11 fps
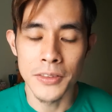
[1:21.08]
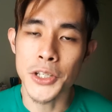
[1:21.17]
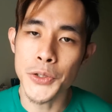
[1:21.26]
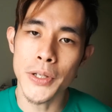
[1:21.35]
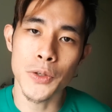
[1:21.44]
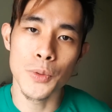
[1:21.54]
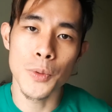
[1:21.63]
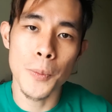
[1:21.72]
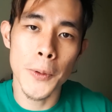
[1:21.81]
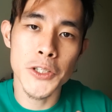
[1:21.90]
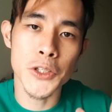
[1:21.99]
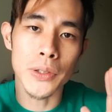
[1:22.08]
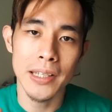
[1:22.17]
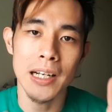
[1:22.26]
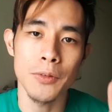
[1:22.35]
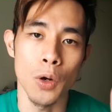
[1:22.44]
The trick to
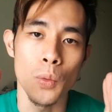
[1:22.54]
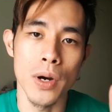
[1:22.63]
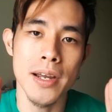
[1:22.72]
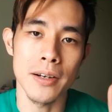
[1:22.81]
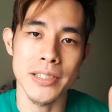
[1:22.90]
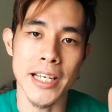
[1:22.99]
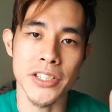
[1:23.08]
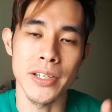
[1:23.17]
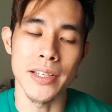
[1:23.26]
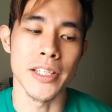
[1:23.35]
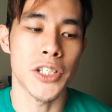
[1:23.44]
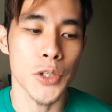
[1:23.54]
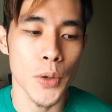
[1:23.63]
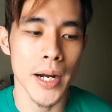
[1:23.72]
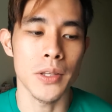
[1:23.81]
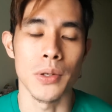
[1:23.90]
shorten up your workout session is
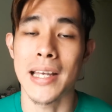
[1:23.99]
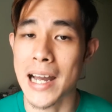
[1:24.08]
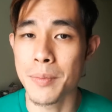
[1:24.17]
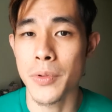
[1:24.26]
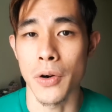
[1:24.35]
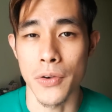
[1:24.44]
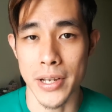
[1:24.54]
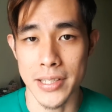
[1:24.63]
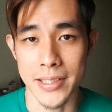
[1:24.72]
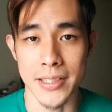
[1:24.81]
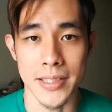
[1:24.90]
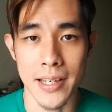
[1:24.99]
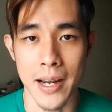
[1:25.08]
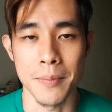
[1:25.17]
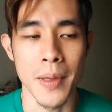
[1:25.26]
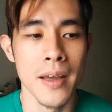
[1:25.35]
try to time your resting
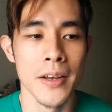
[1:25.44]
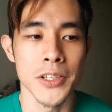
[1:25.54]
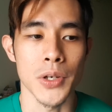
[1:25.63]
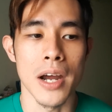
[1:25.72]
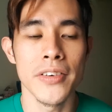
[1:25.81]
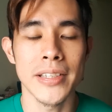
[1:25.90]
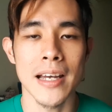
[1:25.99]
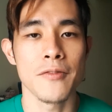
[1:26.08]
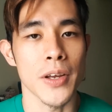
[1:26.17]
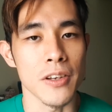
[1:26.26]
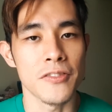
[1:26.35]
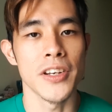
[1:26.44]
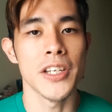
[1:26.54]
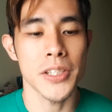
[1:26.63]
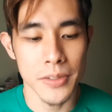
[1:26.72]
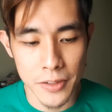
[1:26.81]
time. So every time when you
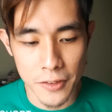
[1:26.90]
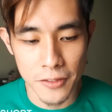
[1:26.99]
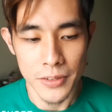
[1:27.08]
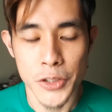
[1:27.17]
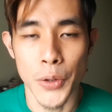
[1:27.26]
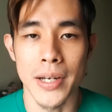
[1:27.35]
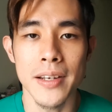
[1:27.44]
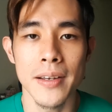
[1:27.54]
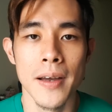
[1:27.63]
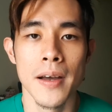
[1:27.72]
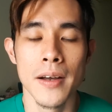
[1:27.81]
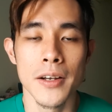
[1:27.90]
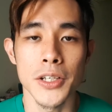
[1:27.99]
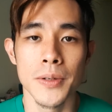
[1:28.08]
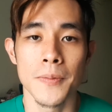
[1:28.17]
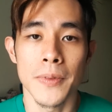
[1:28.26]
finish training,
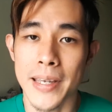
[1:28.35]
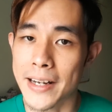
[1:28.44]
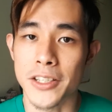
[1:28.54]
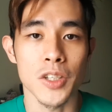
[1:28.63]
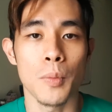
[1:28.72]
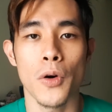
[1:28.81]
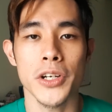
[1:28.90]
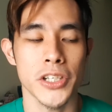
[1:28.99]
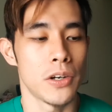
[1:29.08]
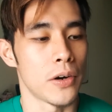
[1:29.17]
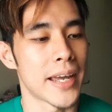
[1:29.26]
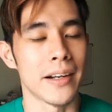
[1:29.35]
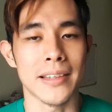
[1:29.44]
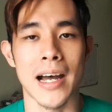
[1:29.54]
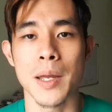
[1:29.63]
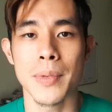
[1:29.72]
get a stopwatch or get
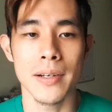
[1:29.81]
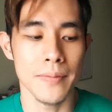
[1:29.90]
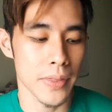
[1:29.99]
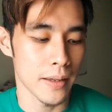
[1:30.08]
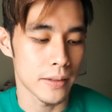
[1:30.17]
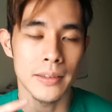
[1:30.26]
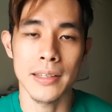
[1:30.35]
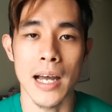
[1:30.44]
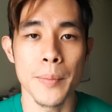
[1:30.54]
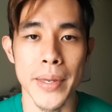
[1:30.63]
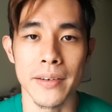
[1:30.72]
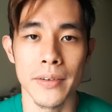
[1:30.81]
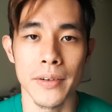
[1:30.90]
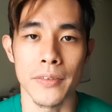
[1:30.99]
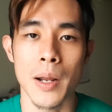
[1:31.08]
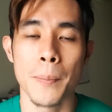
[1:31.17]
a timer, time it,
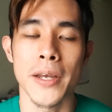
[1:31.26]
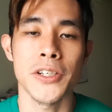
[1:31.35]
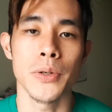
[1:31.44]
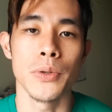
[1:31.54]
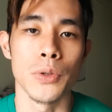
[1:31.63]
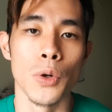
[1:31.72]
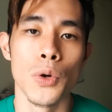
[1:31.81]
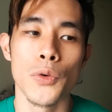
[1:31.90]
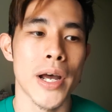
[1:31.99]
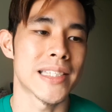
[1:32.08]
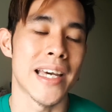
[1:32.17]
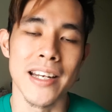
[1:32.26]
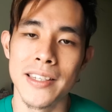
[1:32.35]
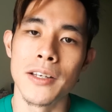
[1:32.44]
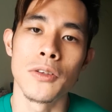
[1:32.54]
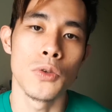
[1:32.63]
right? Make sure you don't rest
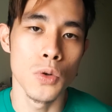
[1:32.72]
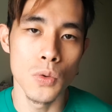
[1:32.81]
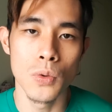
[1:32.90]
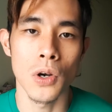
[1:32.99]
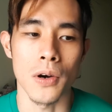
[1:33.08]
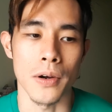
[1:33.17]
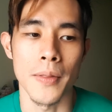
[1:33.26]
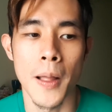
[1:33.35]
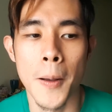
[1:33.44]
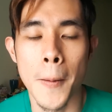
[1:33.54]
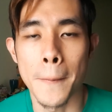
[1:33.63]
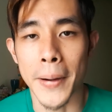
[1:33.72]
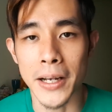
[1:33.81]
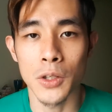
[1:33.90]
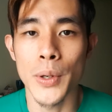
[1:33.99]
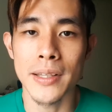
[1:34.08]
anything too long.
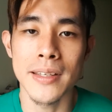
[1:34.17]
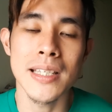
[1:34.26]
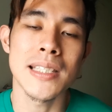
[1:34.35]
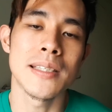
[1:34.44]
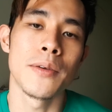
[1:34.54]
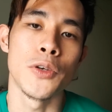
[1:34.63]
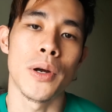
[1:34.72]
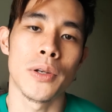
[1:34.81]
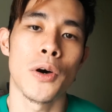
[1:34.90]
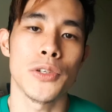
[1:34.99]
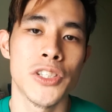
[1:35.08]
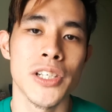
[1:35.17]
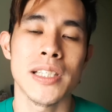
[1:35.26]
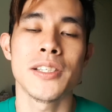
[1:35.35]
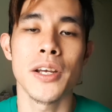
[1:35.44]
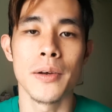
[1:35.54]
By doing this, you're not
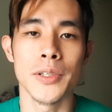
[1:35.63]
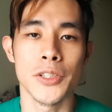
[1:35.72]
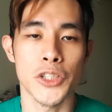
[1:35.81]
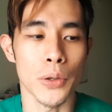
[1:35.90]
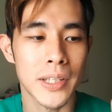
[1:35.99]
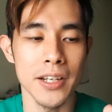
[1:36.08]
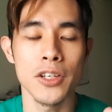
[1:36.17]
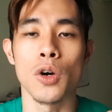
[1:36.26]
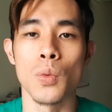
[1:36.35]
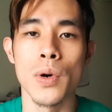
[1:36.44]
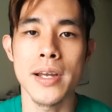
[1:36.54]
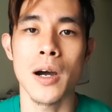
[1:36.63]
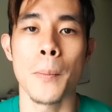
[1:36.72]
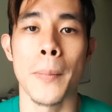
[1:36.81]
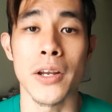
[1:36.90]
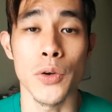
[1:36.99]
just shortening your
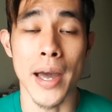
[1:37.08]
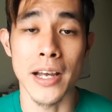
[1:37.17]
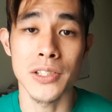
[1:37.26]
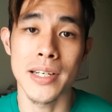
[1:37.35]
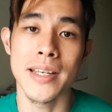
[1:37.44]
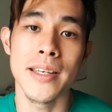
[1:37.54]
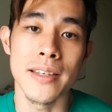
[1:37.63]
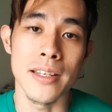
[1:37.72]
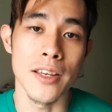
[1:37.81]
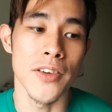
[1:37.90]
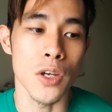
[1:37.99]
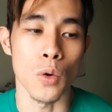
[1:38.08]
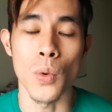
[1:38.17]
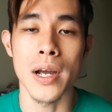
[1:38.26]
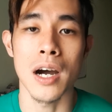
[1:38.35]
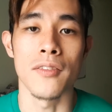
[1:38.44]
workout, but you're actually giving your
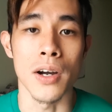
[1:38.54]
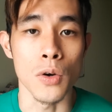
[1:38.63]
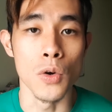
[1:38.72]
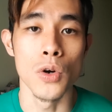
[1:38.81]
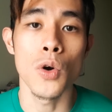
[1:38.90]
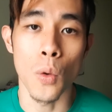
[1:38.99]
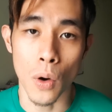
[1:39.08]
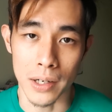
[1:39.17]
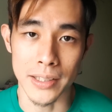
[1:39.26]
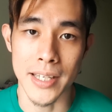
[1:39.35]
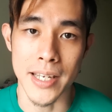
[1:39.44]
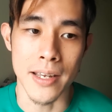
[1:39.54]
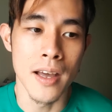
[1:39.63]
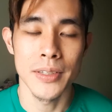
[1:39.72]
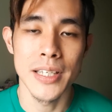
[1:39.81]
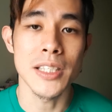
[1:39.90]
workout a good quality.
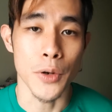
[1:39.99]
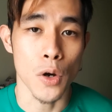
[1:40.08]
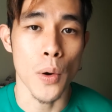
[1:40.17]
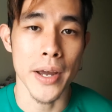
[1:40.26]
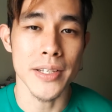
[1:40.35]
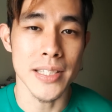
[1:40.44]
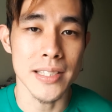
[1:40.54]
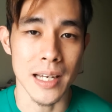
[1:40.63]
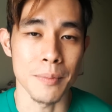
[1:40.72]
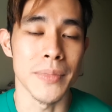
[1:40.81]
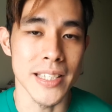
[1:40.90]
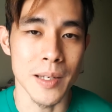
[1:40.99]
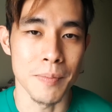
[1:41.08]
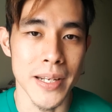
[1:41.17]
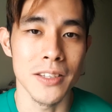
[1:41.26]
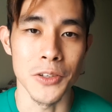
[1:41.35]
This requires some
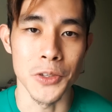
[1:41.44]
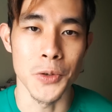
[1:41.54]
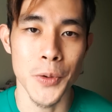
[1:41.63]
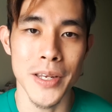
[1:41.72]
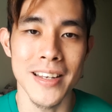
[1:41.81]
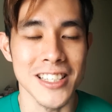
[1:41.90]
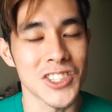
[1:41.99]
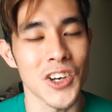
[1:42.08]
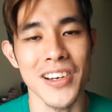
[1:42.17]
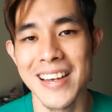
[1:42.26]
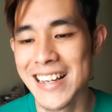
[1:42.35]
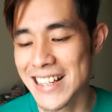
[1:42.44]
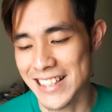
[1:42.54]
discipline to do it. It's not